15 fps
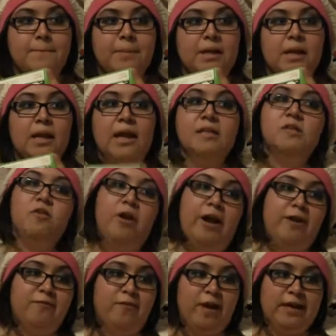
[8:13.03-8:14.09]
but less
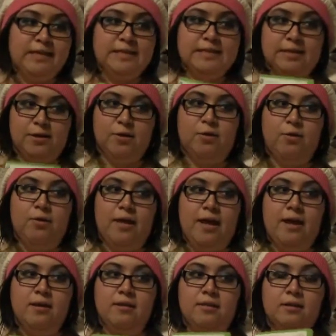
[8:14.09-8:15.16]
gratifying still
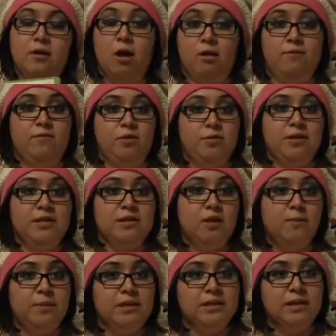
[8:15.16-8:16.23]
than the Call of Duty
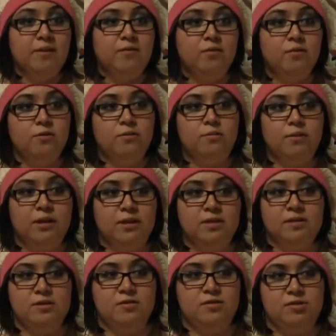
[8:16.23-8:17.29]
Zombies levels,
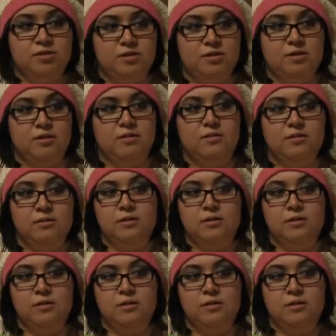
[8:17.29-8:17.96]
because there's just a